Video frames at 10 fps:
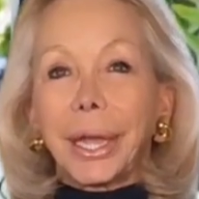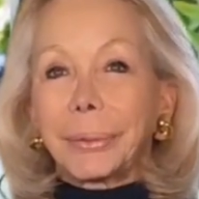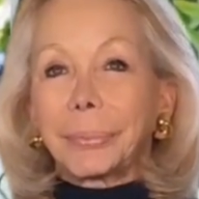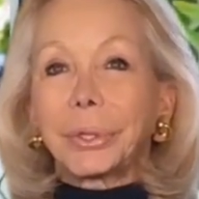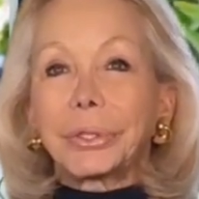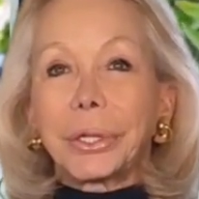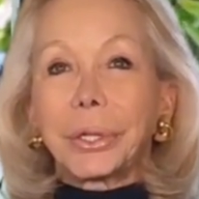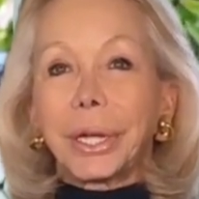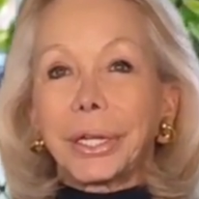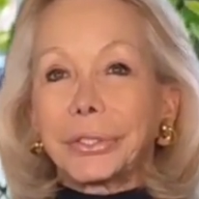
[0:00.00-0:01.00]
and
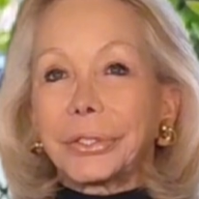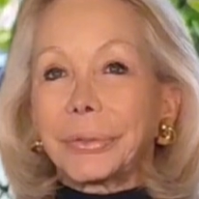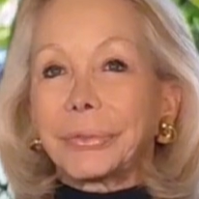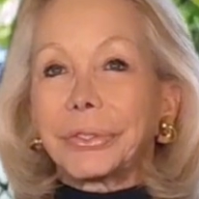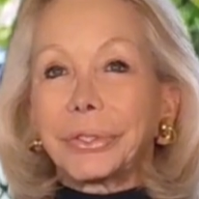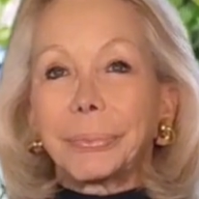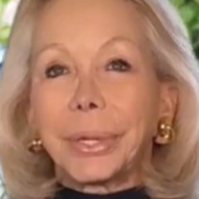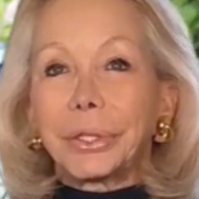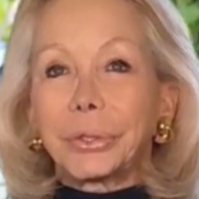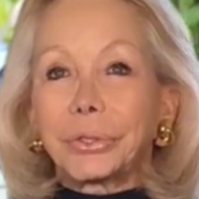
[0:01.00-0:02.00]
personalized service to
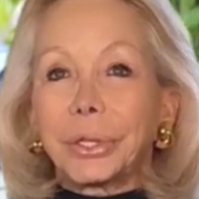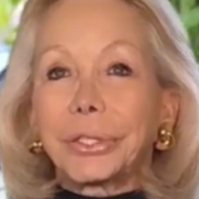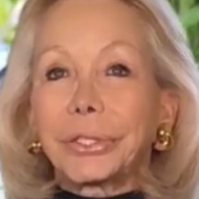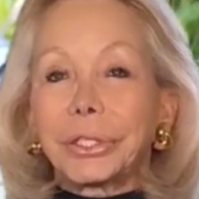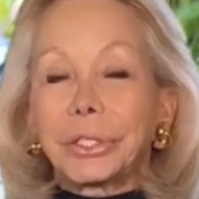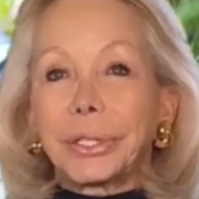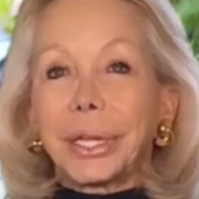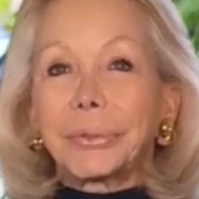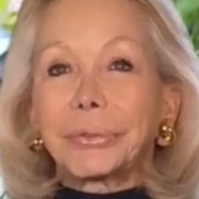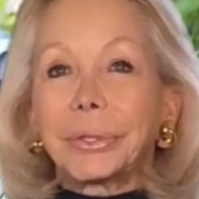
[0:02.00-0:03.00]
make your transition
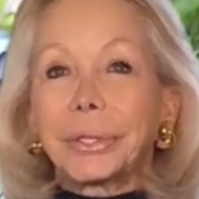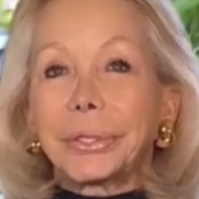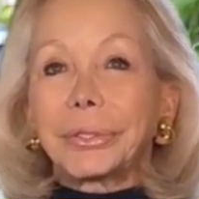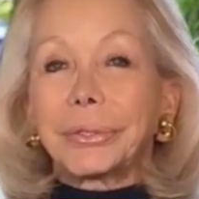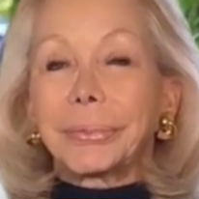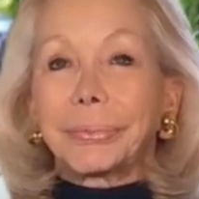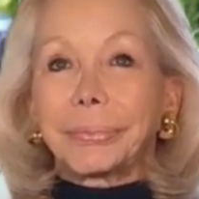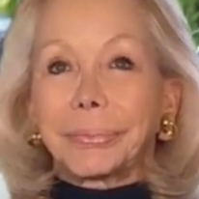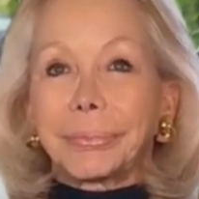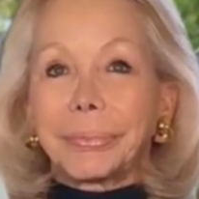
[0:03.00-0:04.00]
effortless.
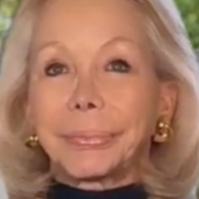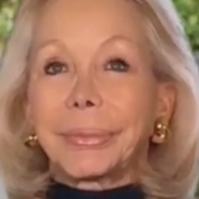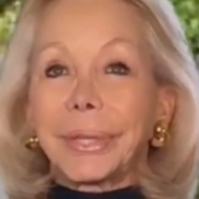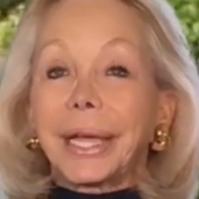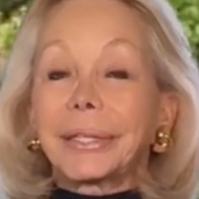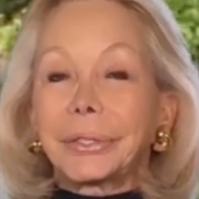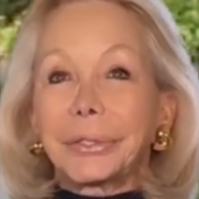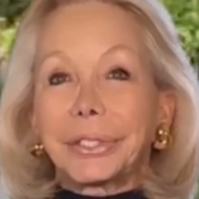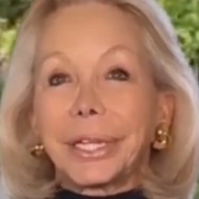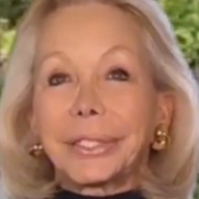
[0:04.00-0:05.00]
That's
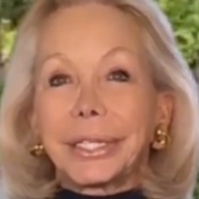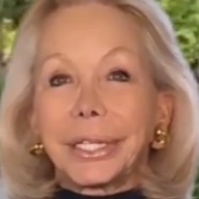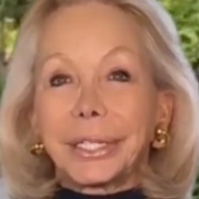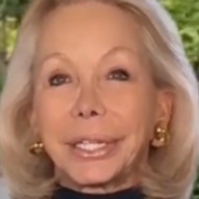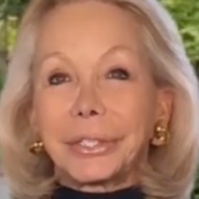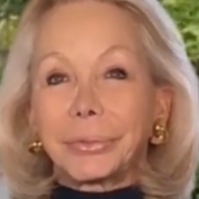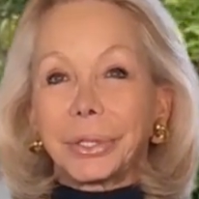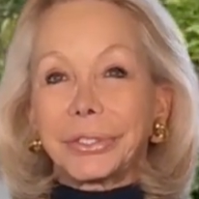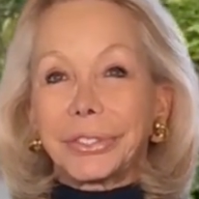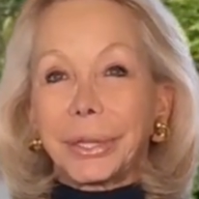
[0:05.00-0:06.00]
your Santa Ynez
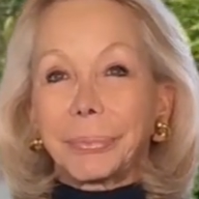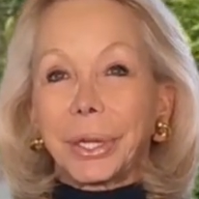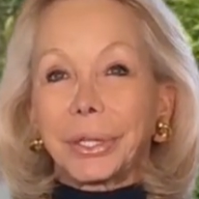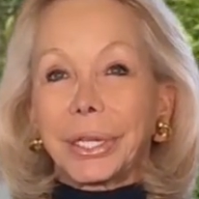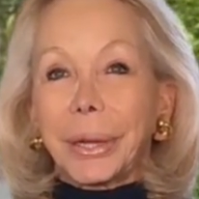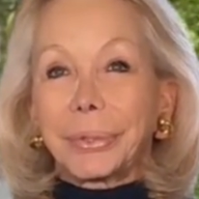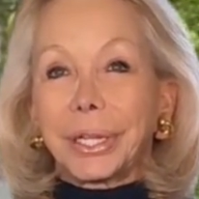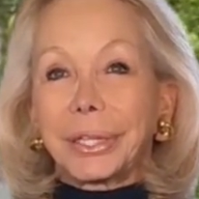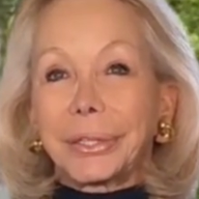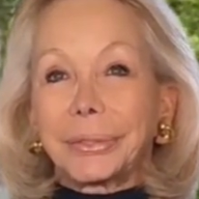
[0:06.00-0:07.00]
real estate market
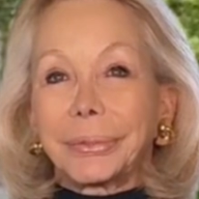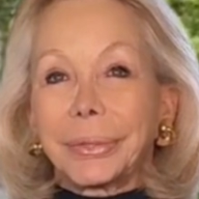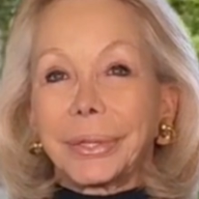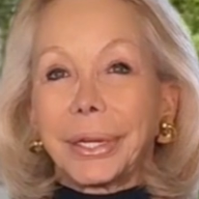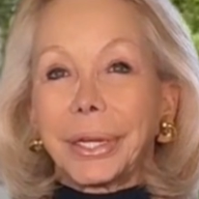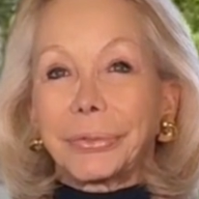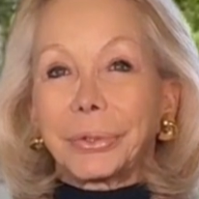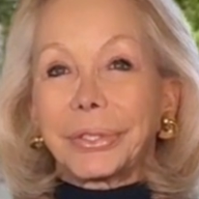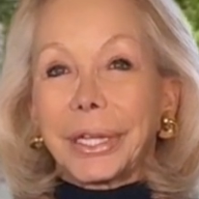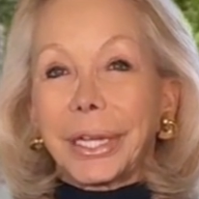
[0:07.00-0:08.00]
update. If
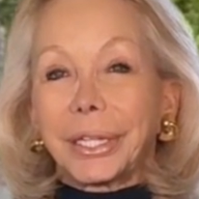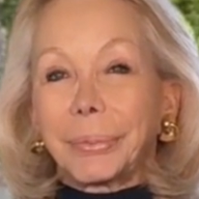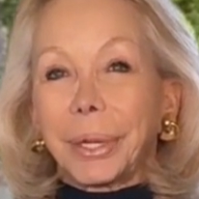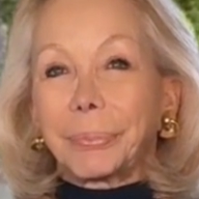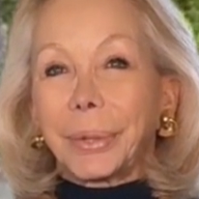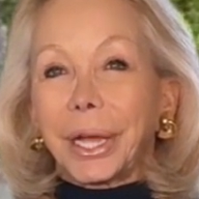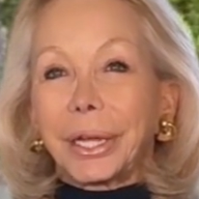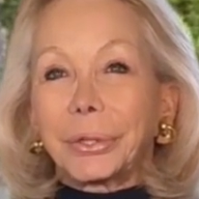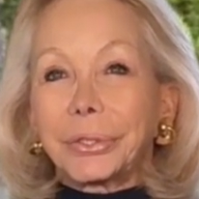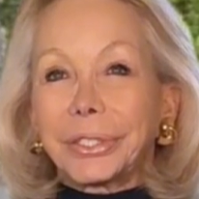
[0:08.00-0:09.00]
you're thinking about
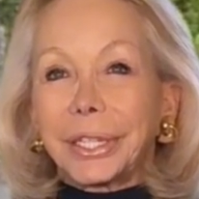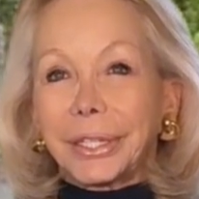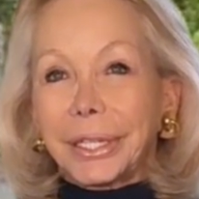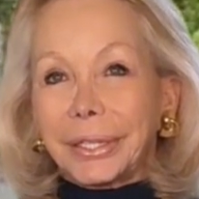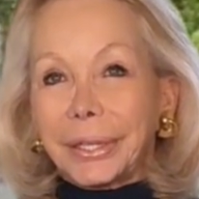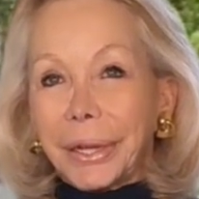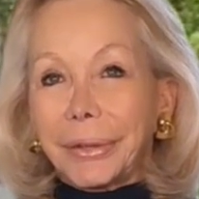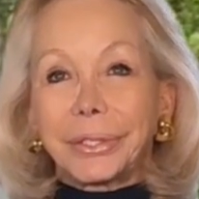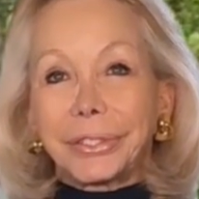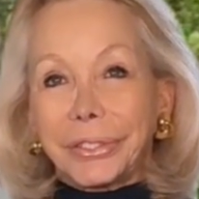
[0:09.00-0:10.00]
buying or selling,
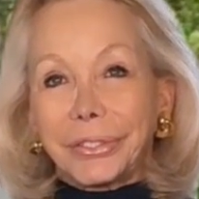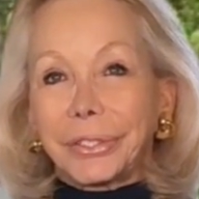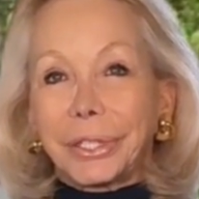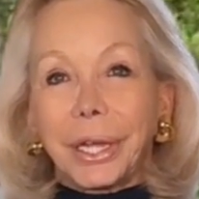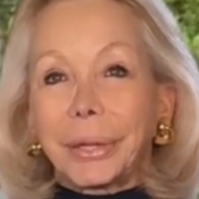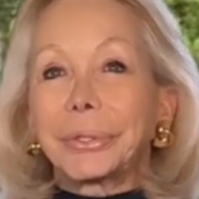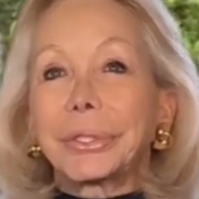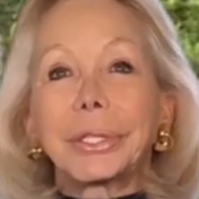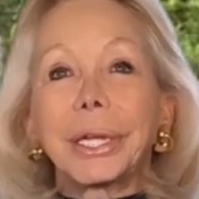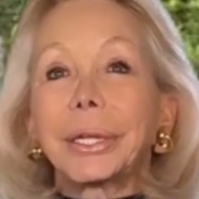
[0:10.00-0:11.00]
this is the time to
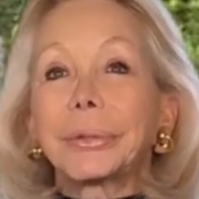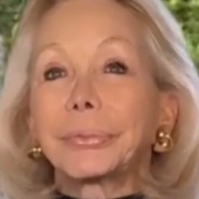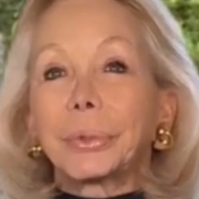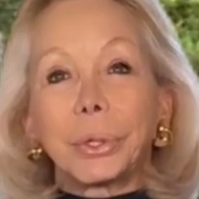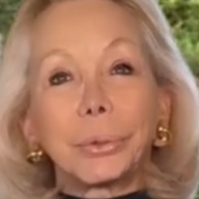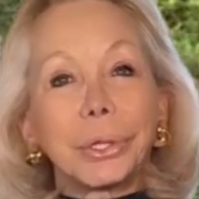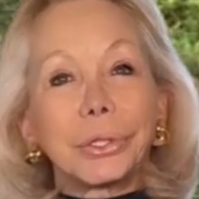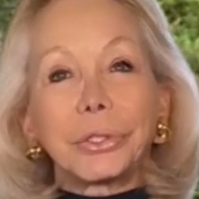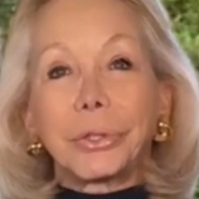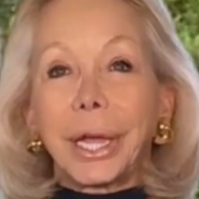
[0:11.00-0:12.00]
stay informed
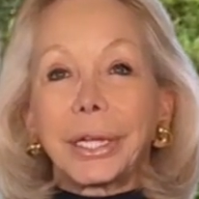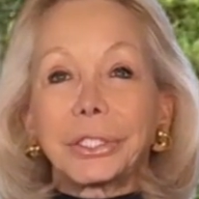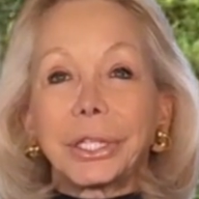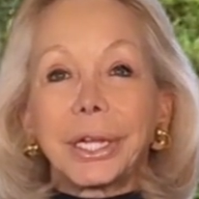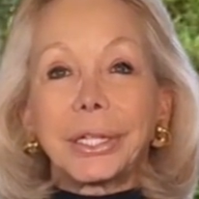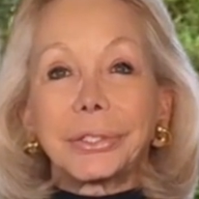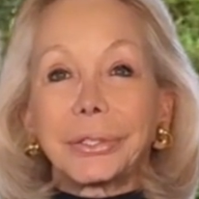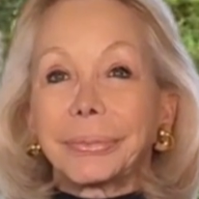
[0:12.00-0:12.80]
and strategize.